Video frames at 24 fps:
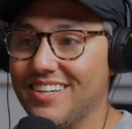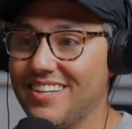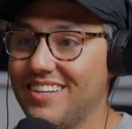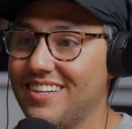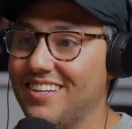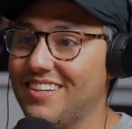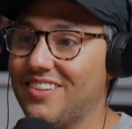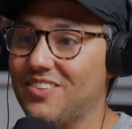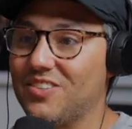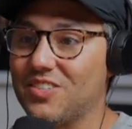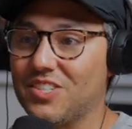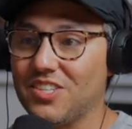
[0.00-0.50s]

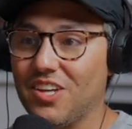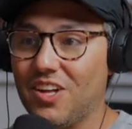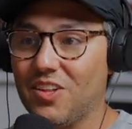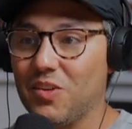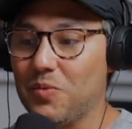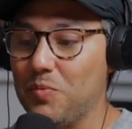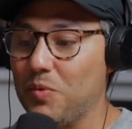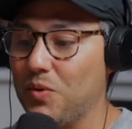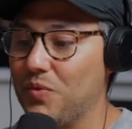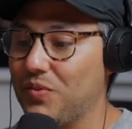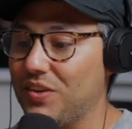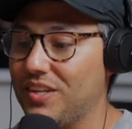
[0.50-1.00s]
it. They're
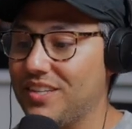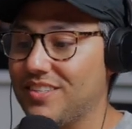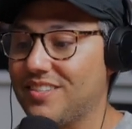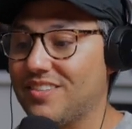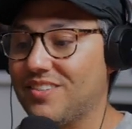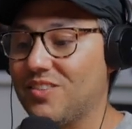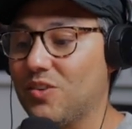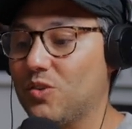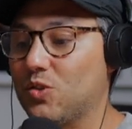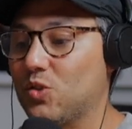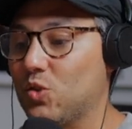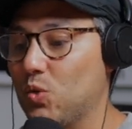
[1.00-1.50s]
solid
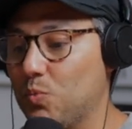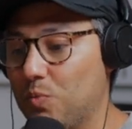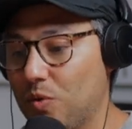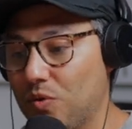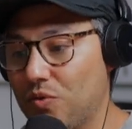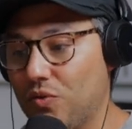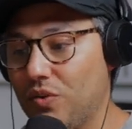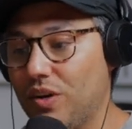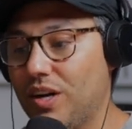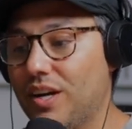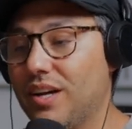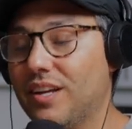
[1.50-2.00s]
movies. They're
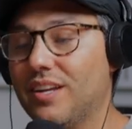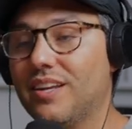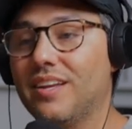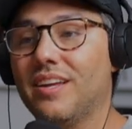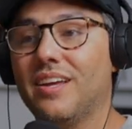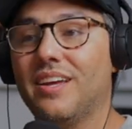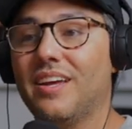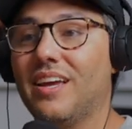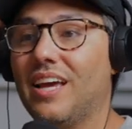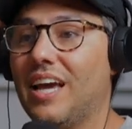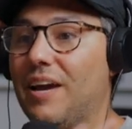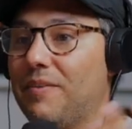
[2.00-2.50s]
super fun.
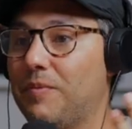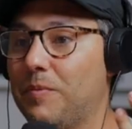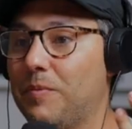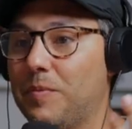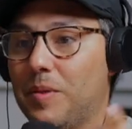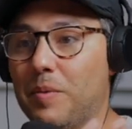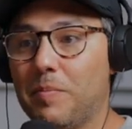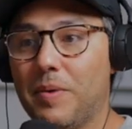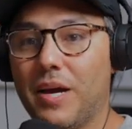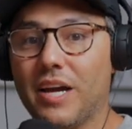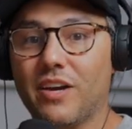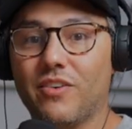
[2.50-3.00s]
Have them
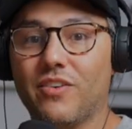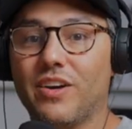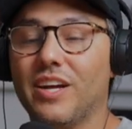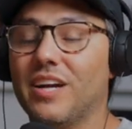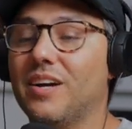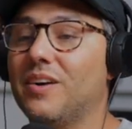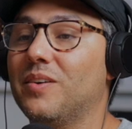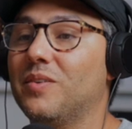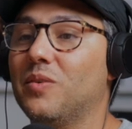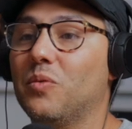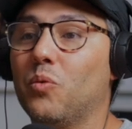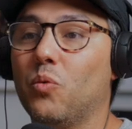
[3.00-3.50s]
in the
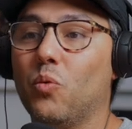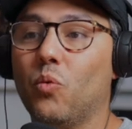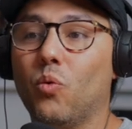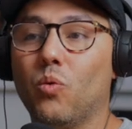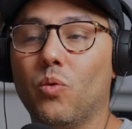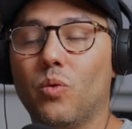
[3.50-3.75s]
background.